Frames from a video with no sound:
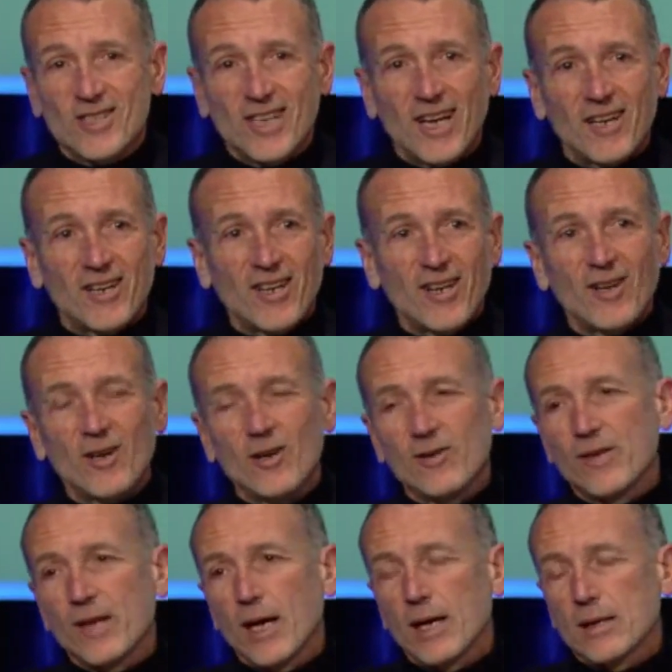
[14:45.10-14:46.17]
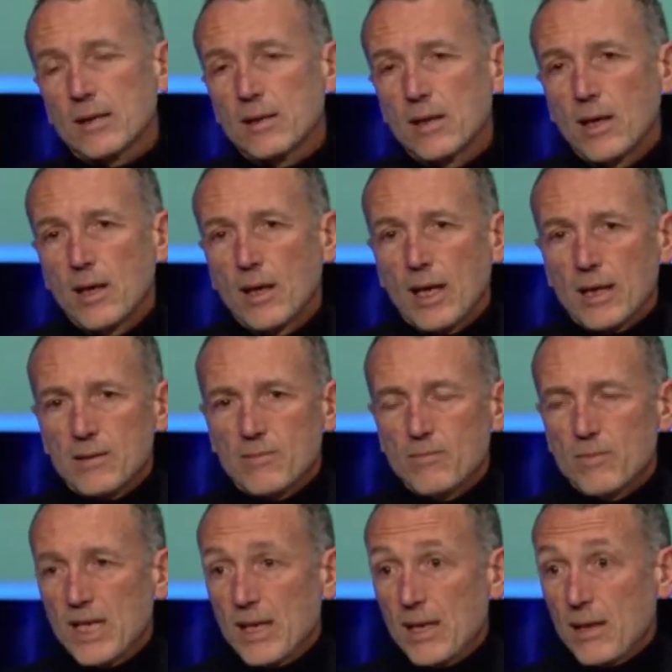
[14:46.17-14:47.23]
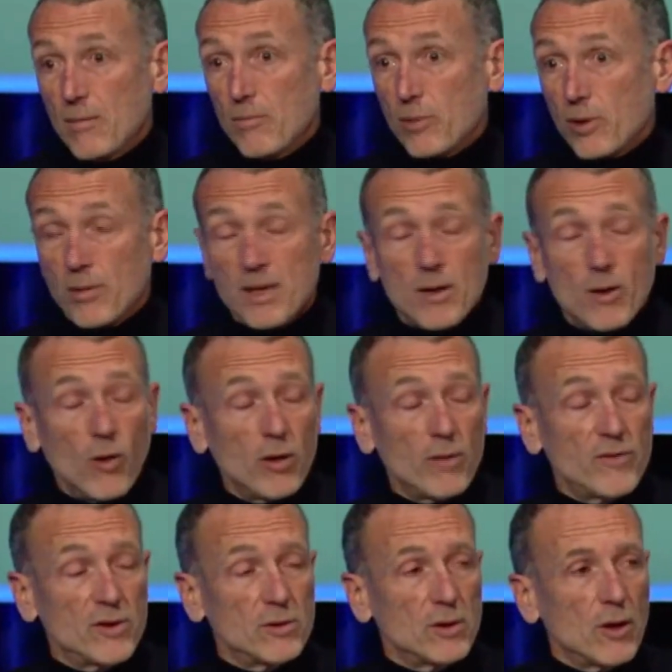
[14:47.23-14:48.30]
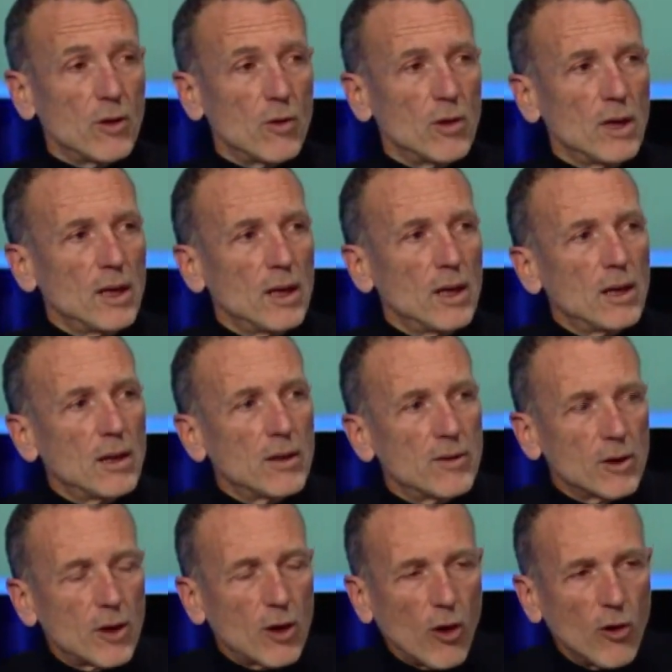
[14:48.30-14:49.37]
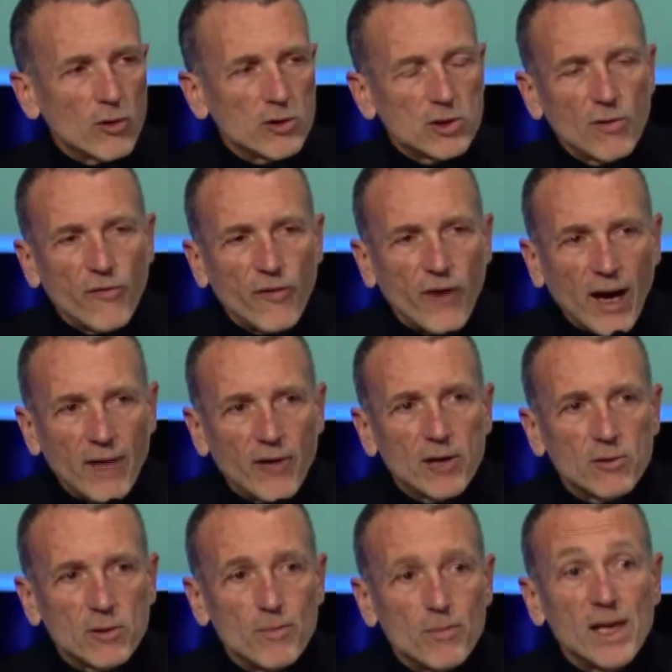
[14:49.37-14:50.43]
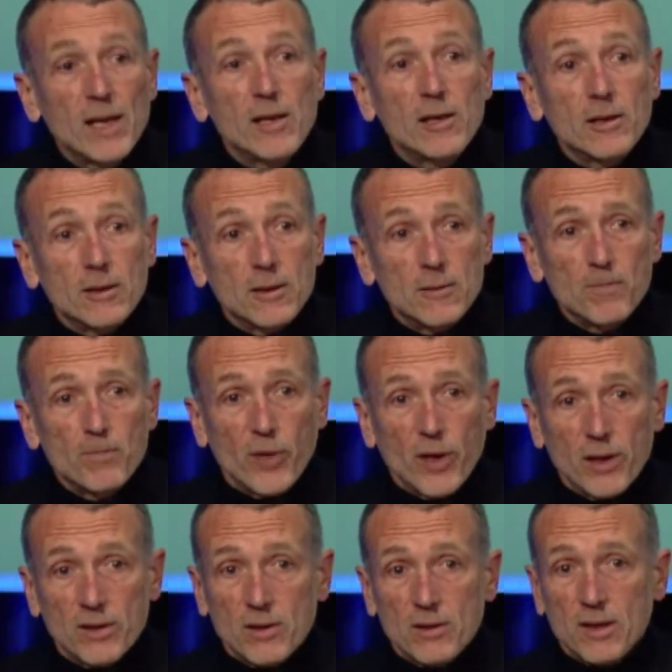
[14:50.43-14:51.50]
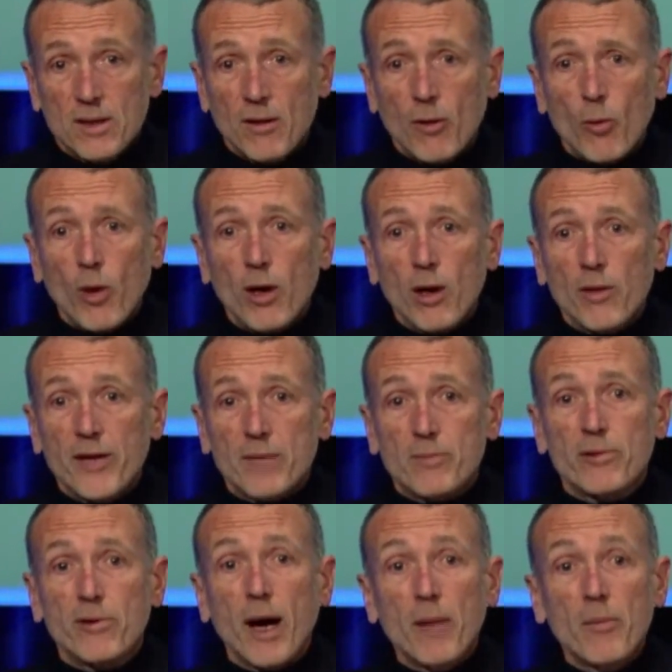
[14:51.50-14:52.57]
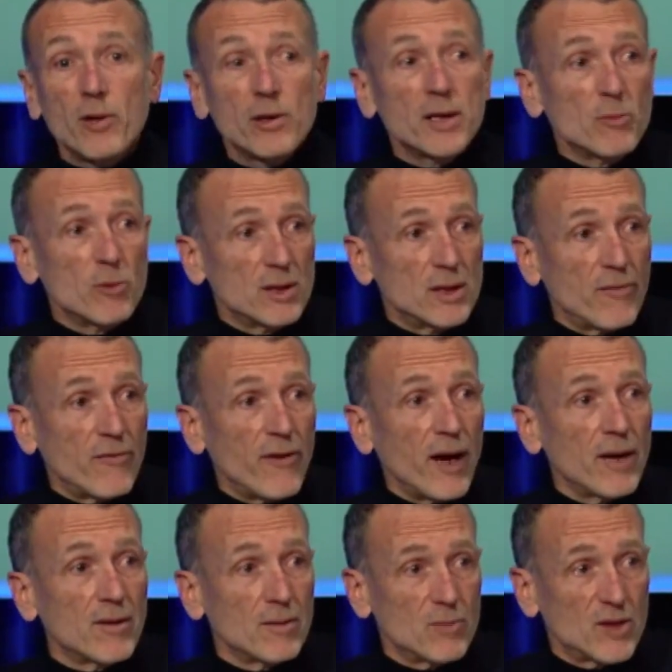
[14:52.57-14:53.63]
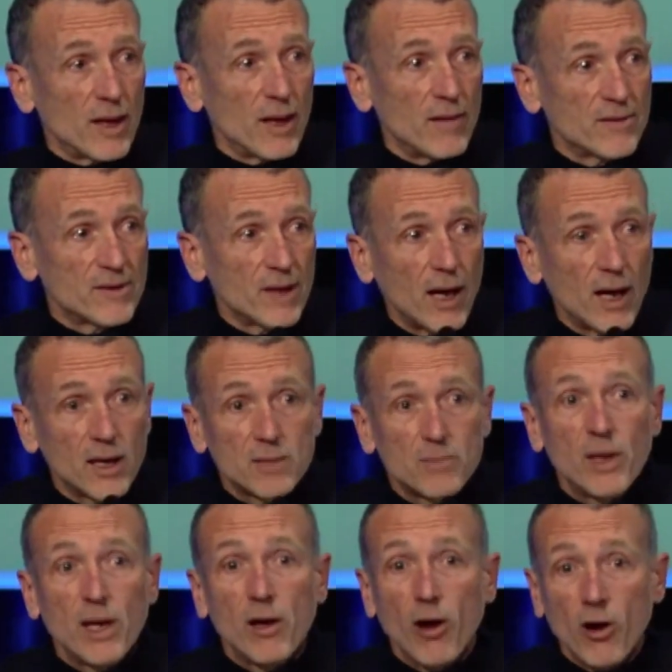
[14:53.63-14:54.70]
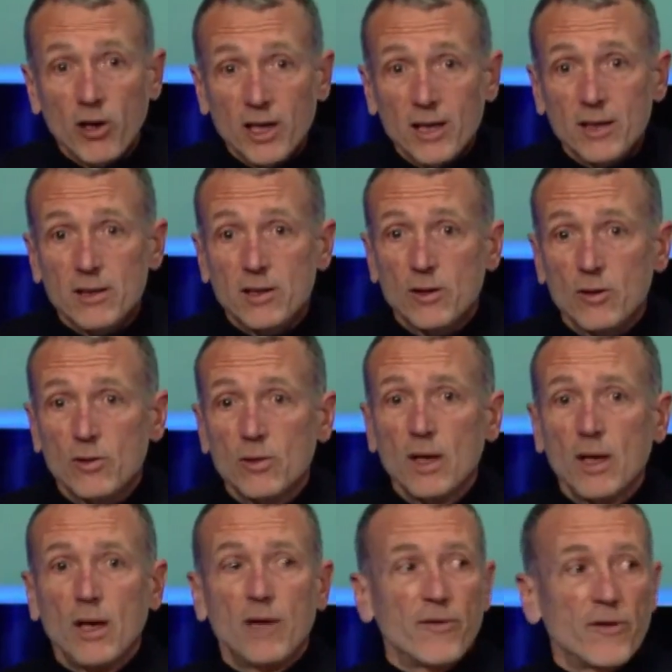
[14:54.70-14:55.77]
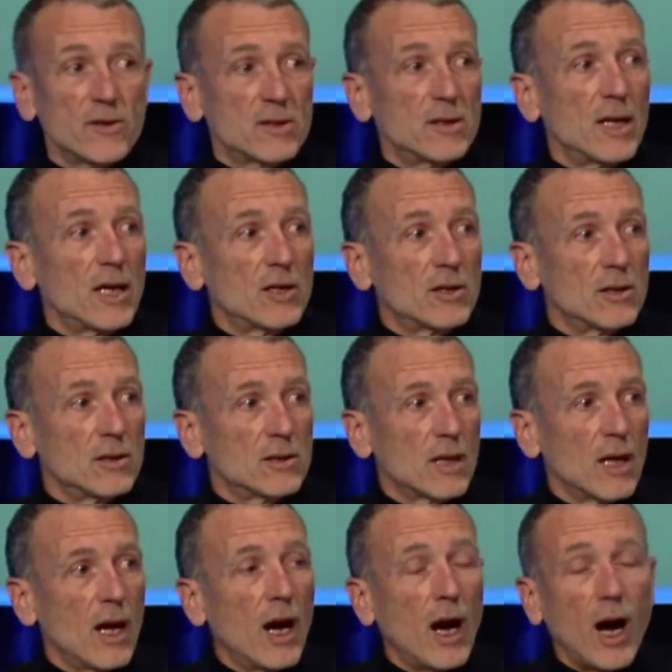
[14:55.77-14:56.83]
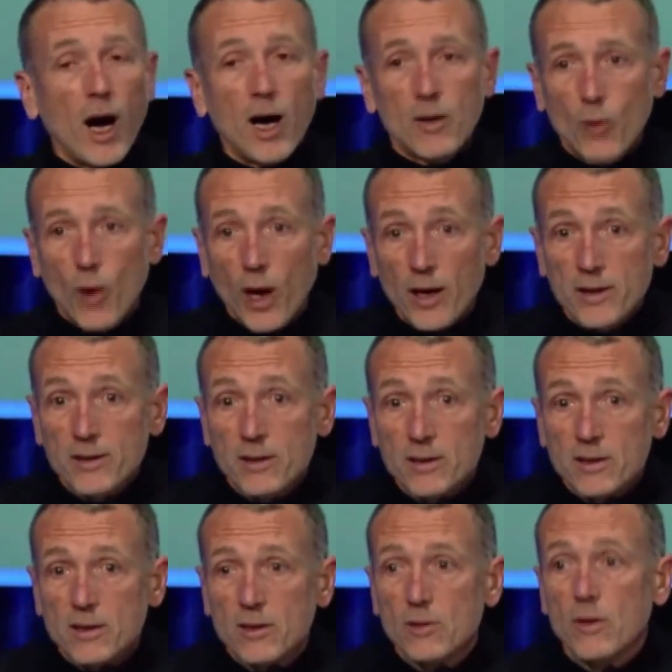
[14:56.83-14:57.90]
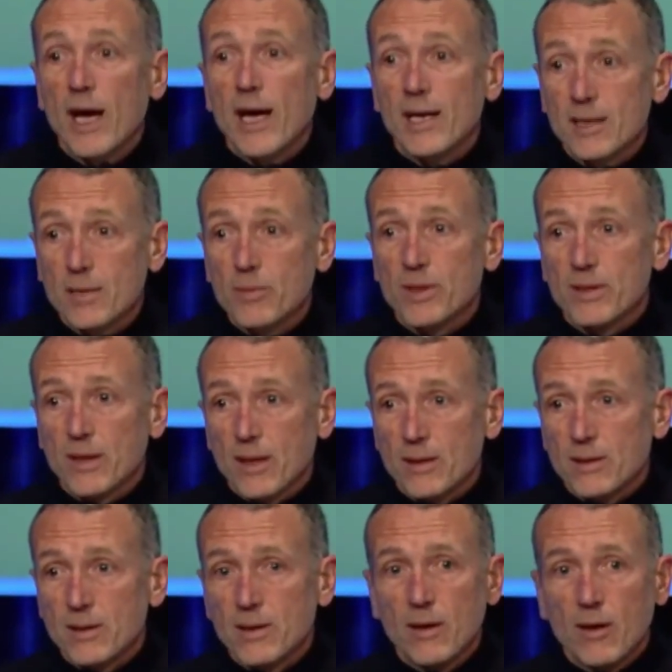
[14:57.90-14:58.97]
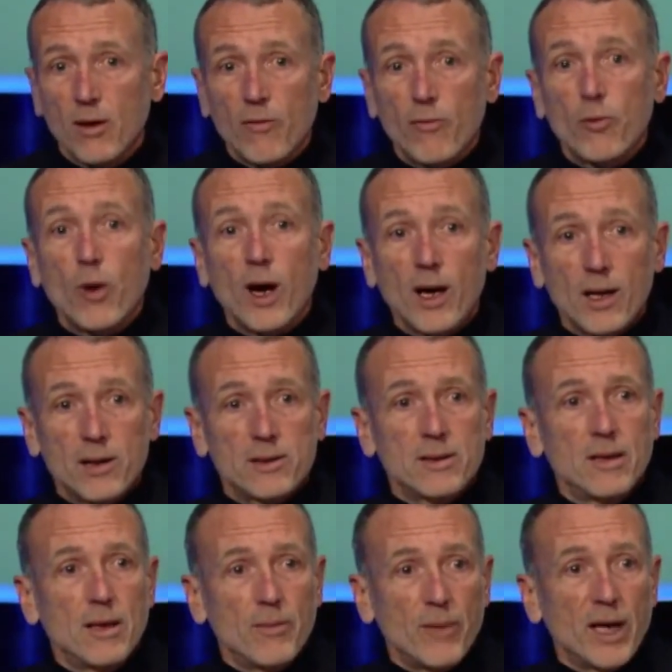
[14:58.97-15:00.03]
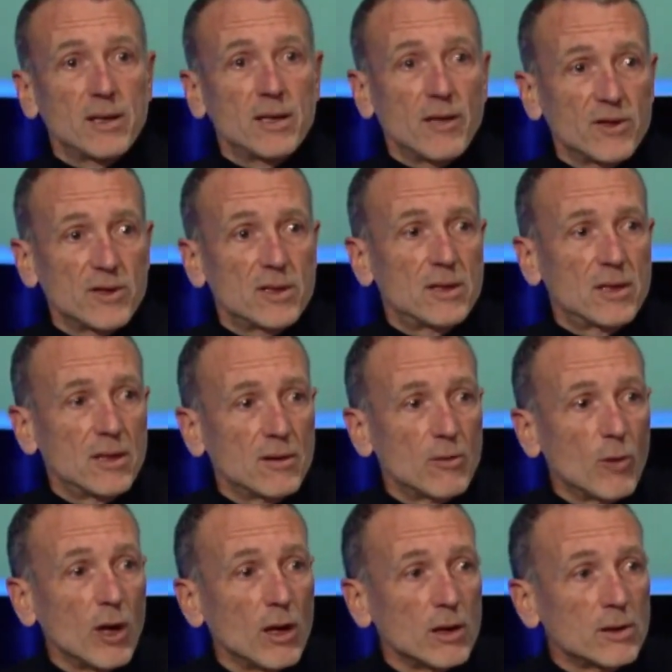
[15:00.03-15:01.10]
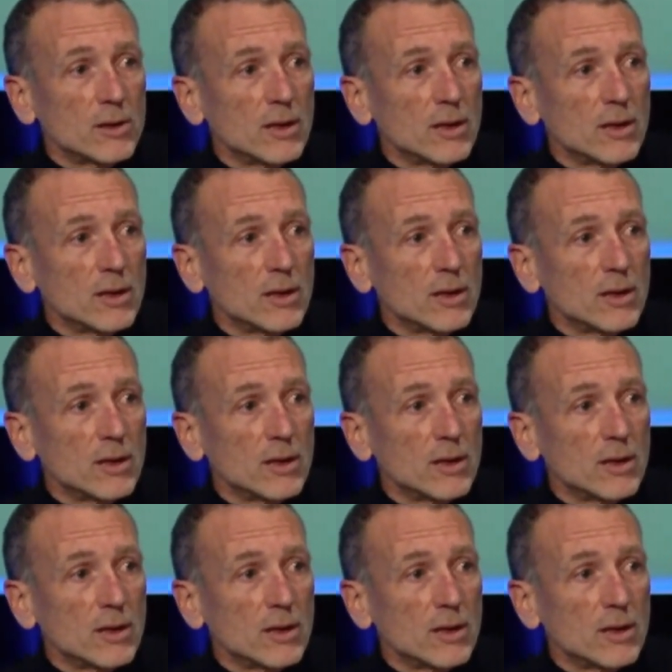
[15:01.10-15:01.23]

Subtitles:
just state here that, as many, probably all of you know, the close to 500 million persons in the world that primarily would define themselves as belonging to First Nations are guardians to 80% of wild biodiversity in the